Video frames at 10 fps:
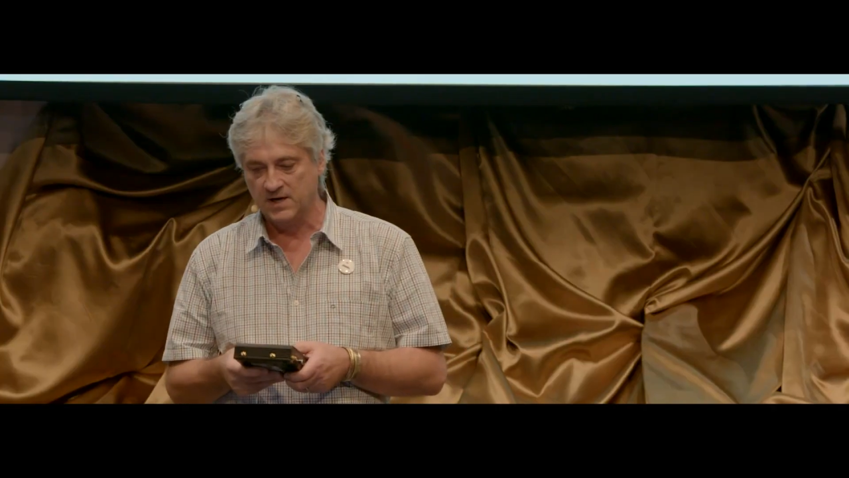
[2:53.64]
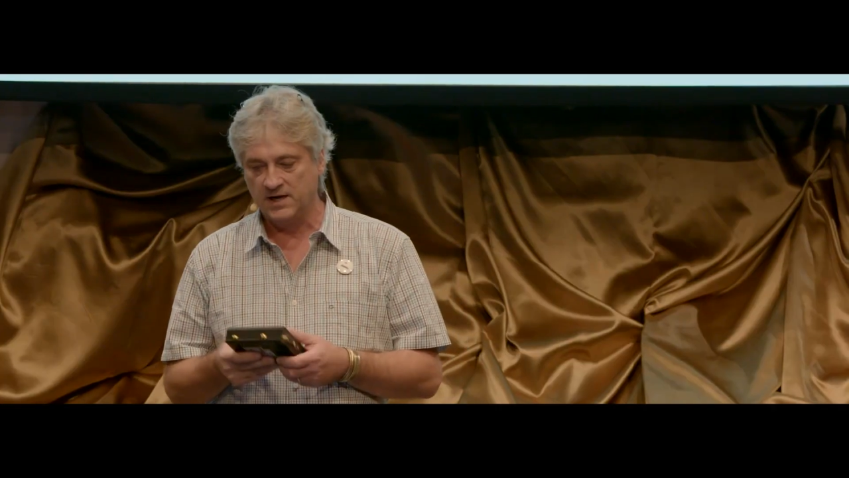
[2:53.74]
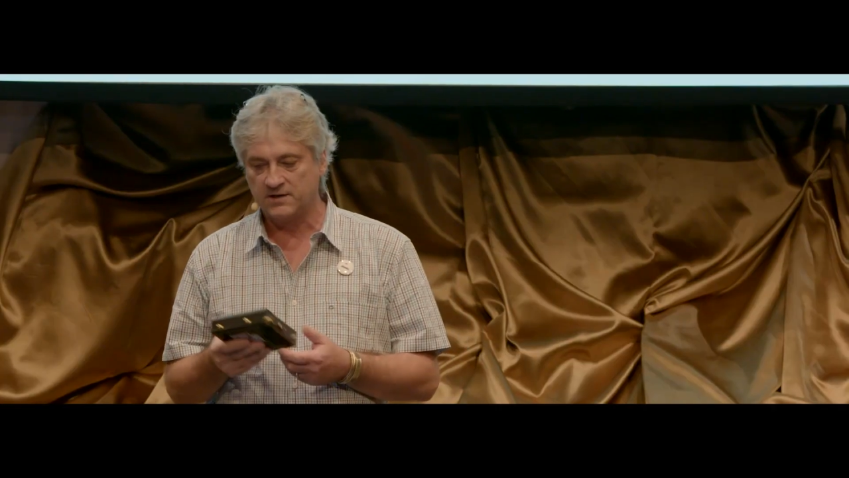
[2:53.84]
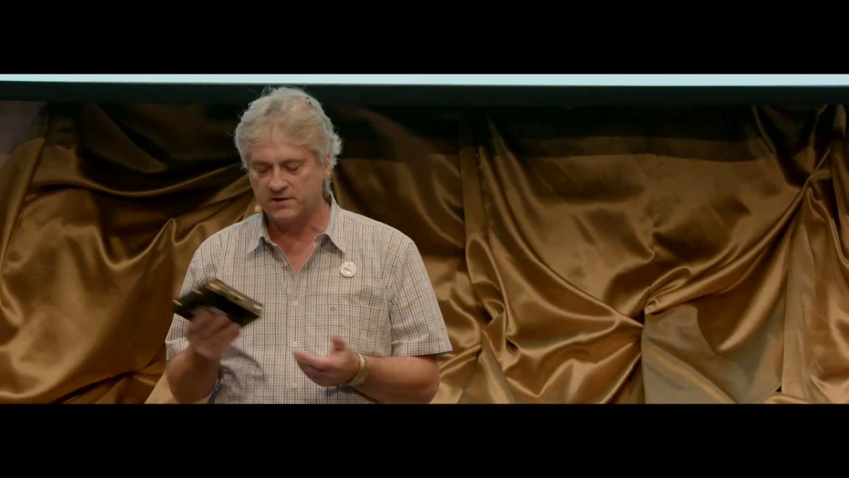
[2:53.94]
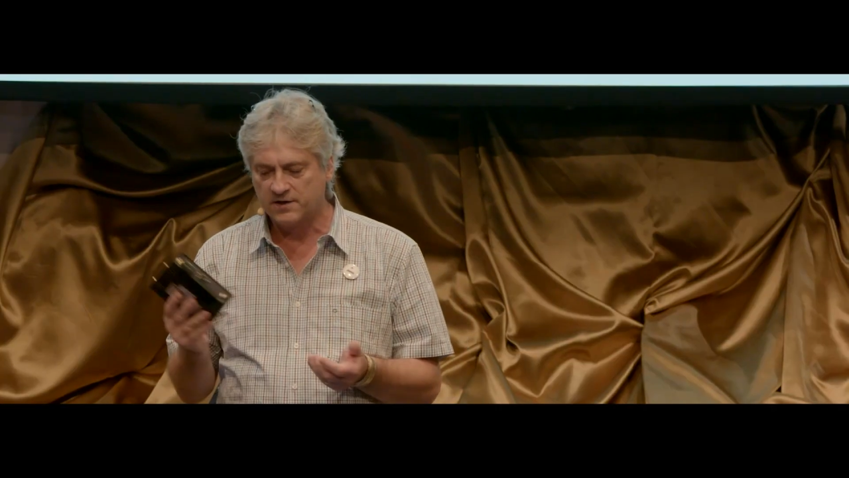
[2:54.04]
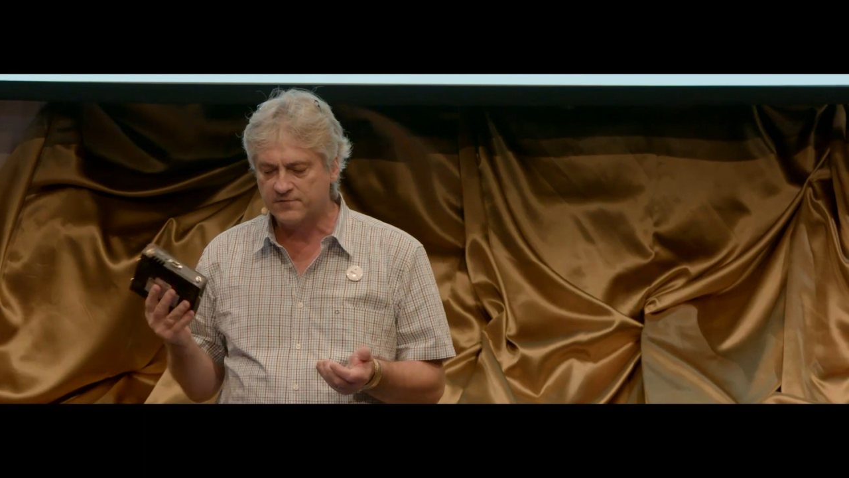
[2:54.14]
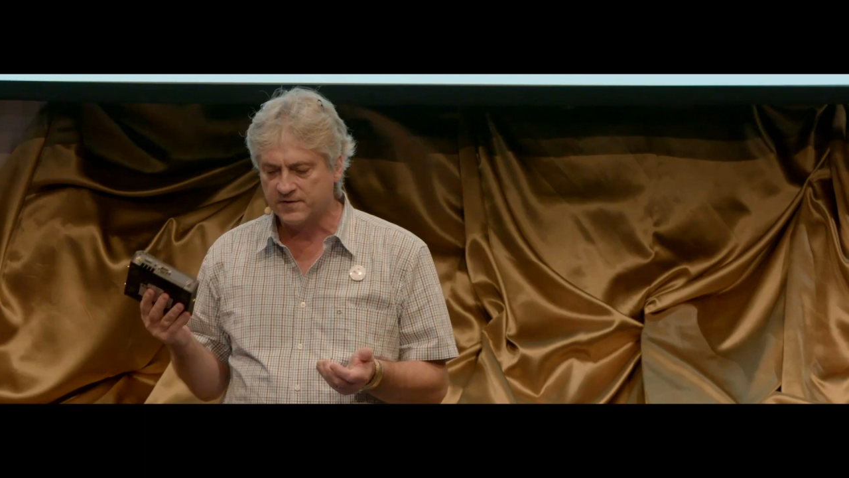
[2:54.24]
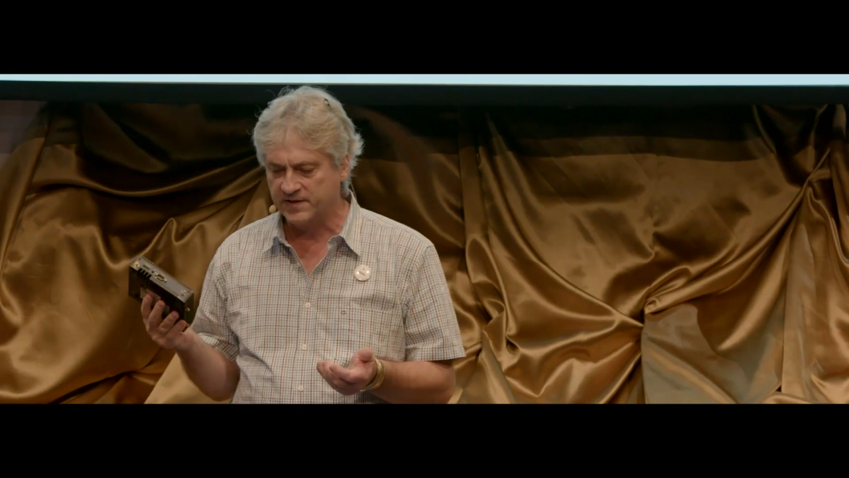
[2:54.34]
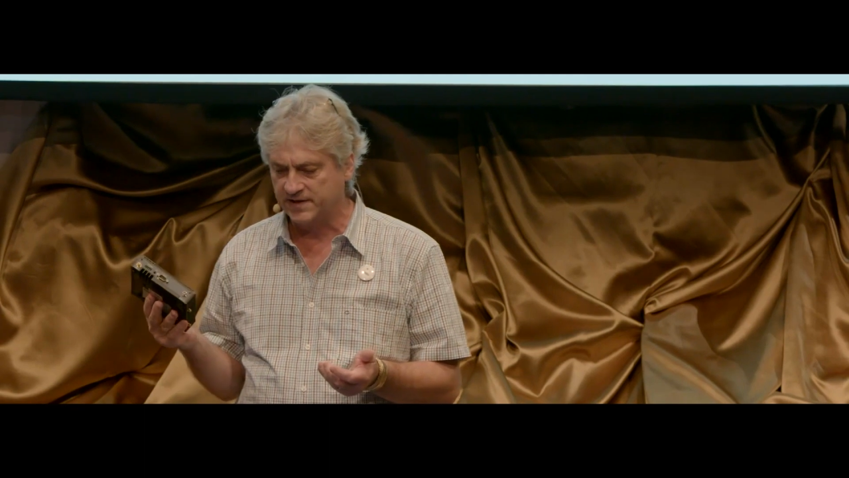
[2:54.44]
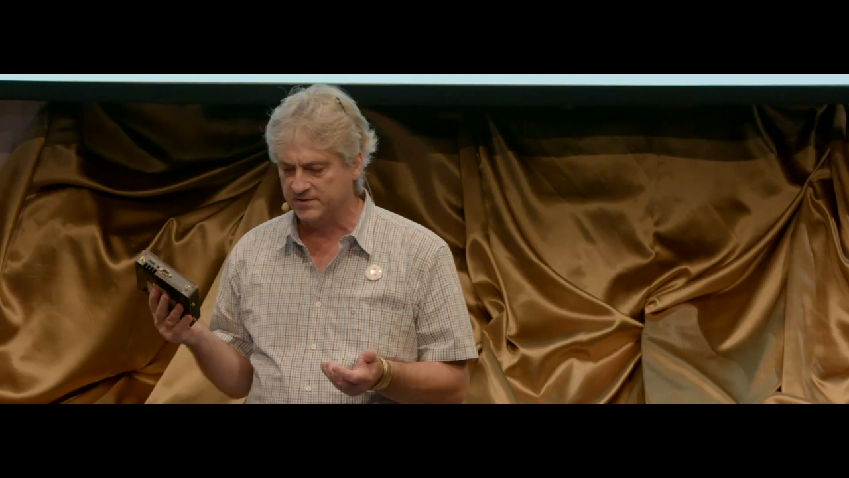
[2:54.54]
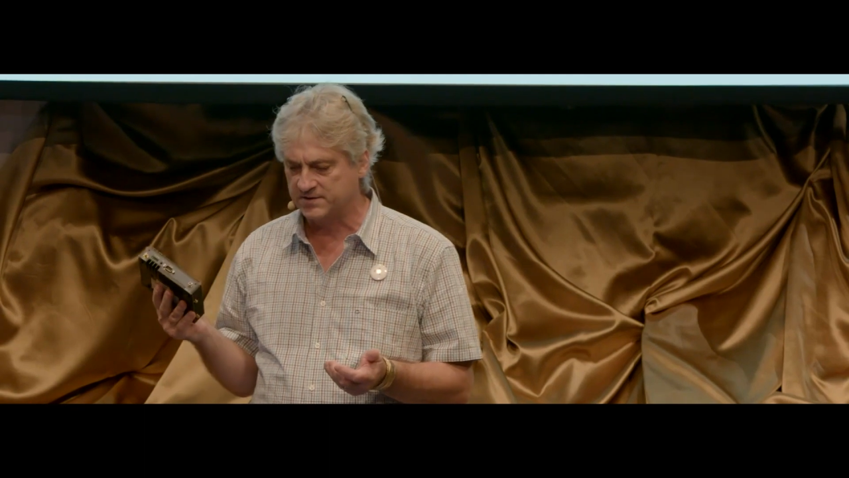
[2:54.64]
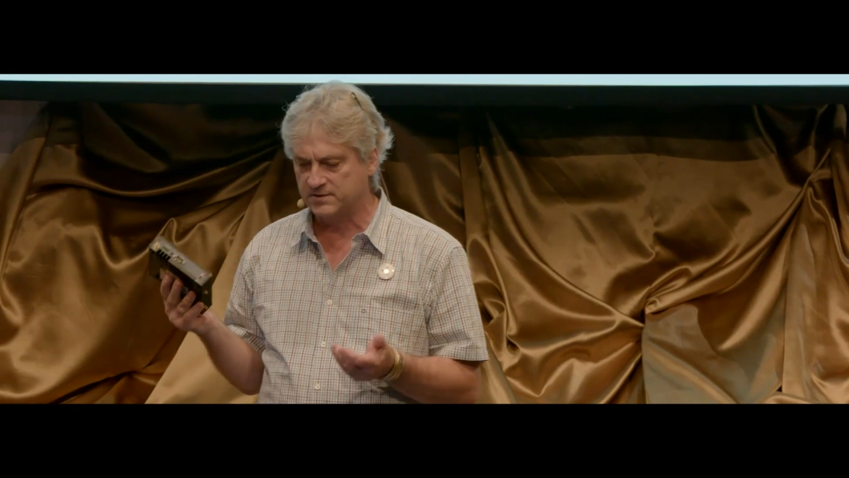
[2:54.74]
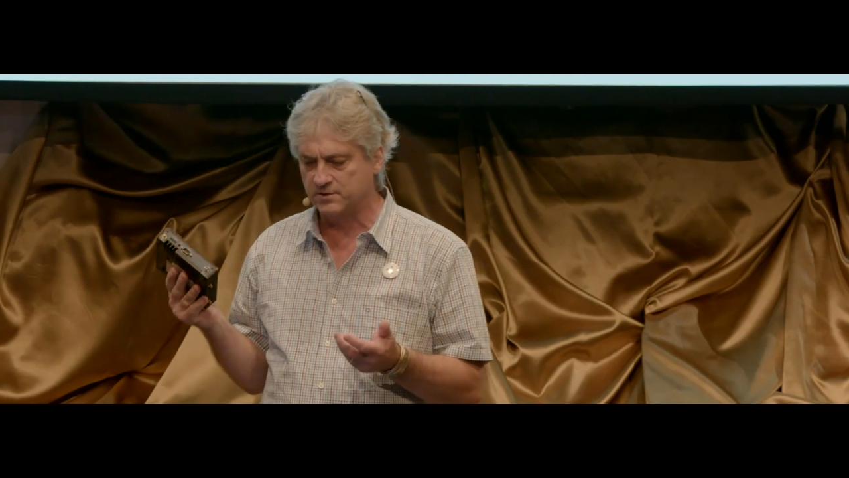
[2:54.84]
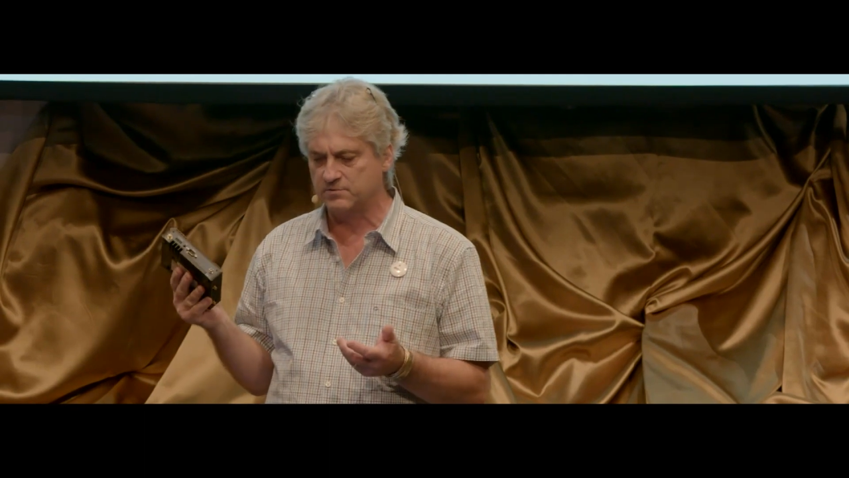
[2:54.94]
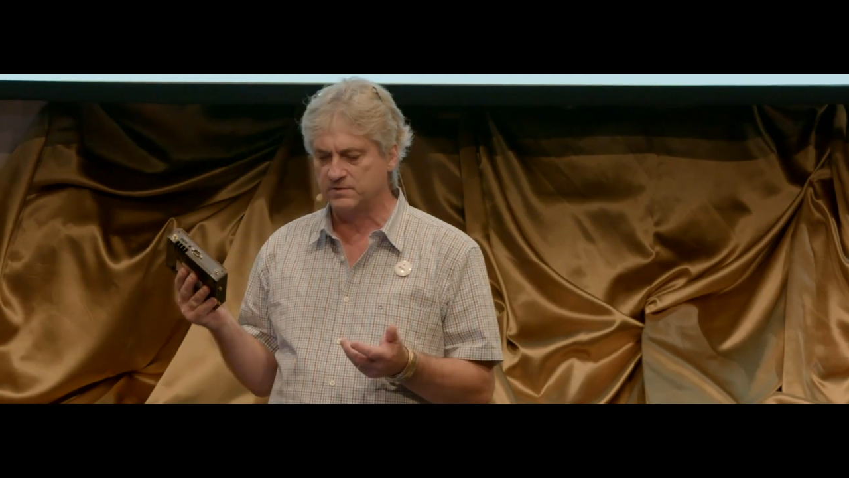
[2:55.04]
And there are different things
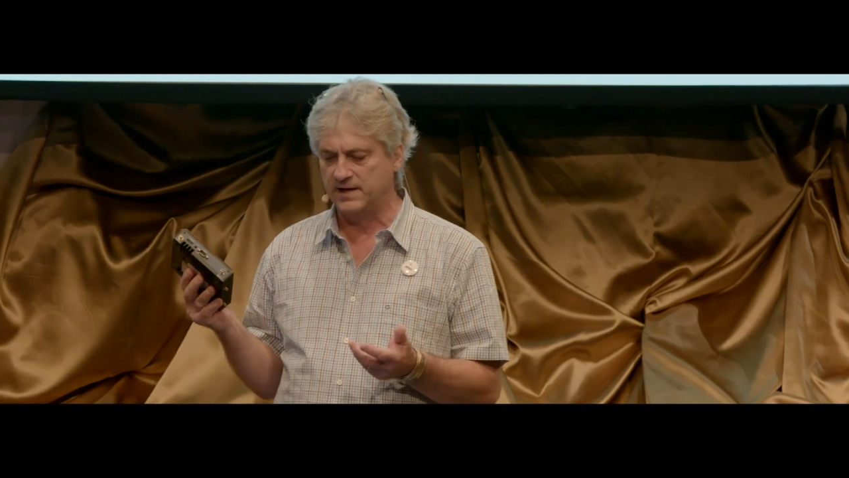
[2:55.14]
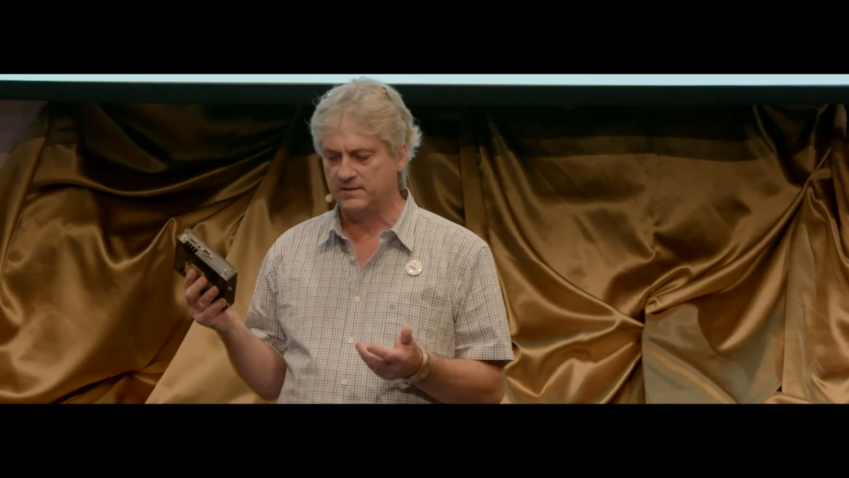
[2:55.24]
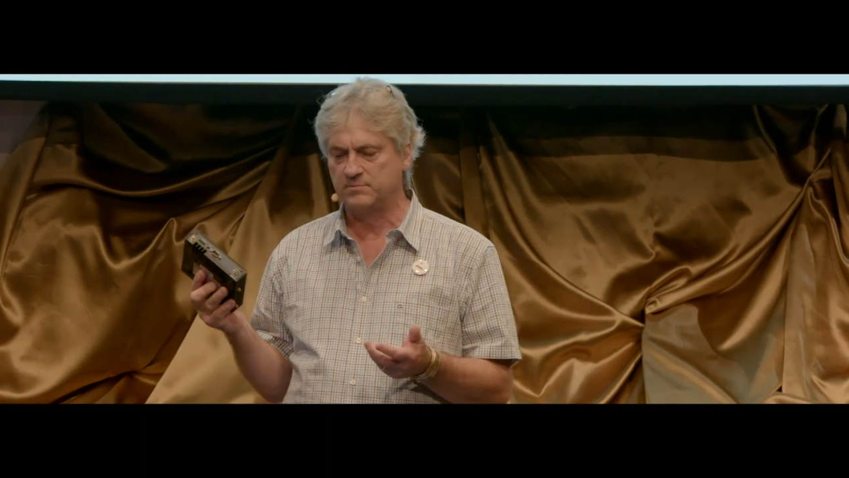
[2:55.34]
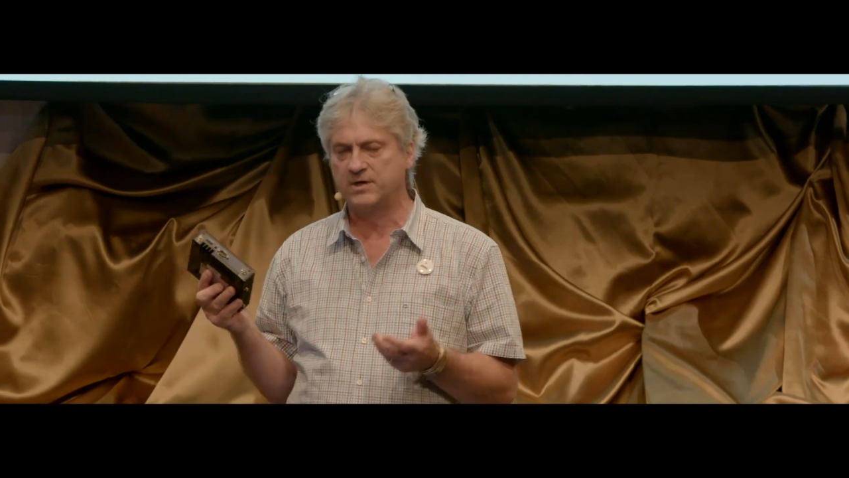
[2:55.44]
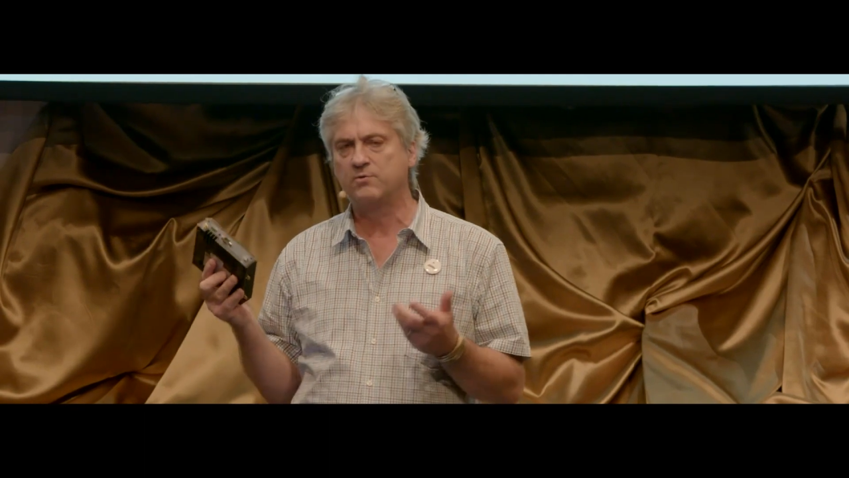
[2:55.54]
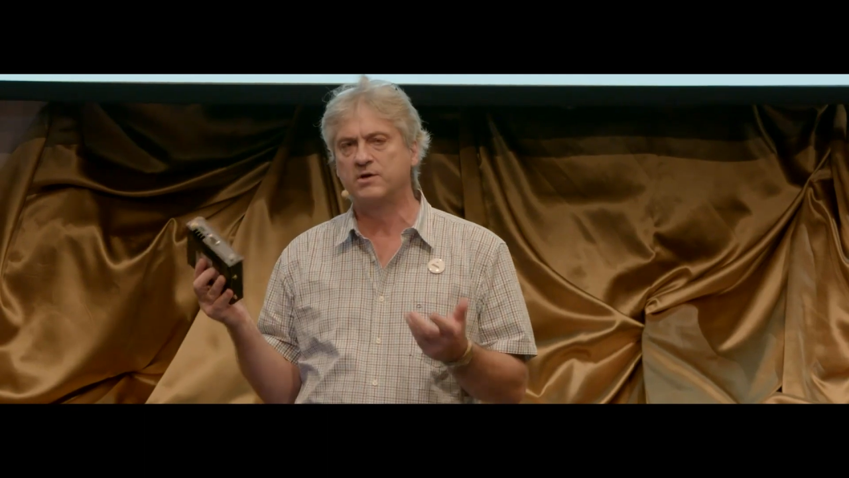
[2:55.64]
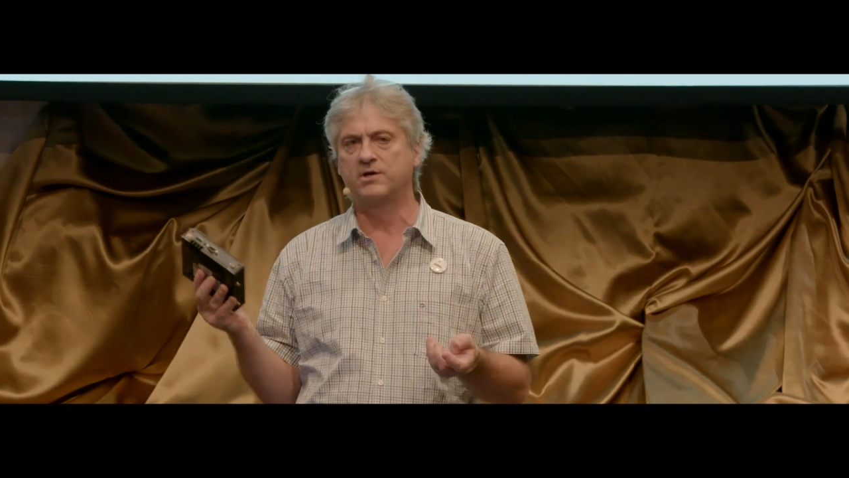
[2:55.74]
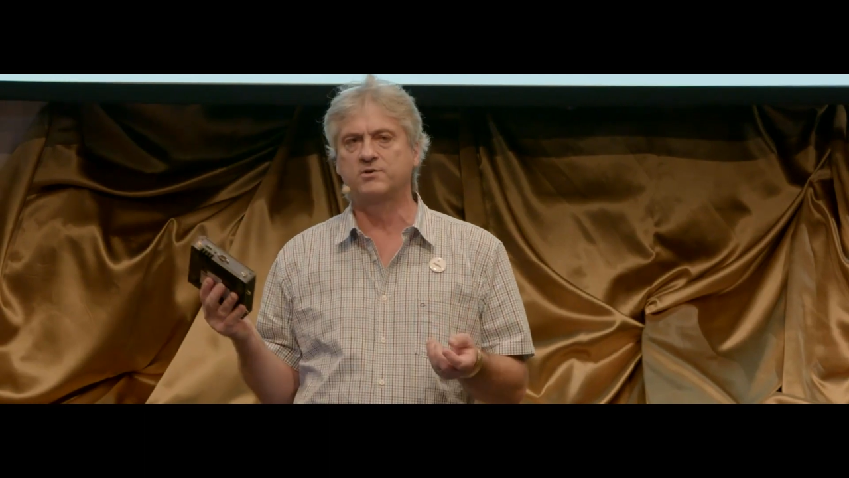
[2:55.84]
that do that. But who are the